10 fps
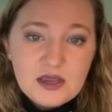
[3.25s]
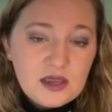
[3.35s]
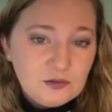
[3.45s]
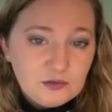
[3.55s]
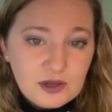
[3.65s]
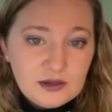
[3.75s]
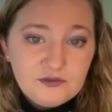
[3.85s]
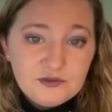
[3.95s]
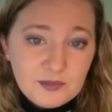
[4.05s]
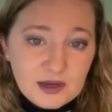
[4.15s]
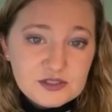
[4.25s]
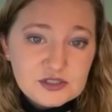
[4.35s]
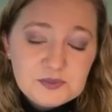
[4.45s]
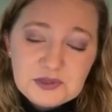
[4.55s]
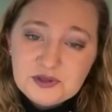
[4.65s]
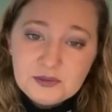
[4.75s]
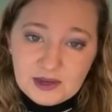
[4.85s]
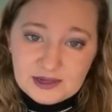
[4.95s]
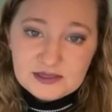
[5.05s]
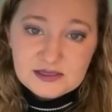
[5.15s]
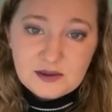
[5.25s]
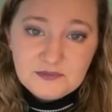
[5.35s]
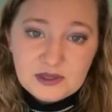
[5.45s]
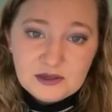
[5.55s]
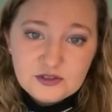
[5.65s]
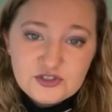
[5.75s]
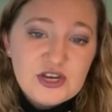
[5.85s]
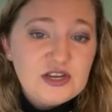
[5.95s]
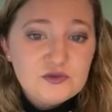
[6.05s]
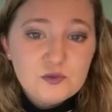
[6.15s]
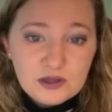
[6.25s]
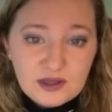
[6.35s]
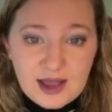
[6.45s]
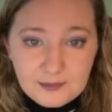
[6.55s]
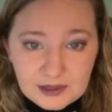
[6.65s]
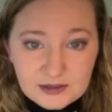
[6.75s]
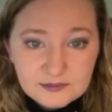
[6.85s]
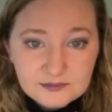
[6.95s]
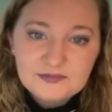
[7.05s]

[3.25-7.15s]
And when Vermonters put their mind to something, change will happen.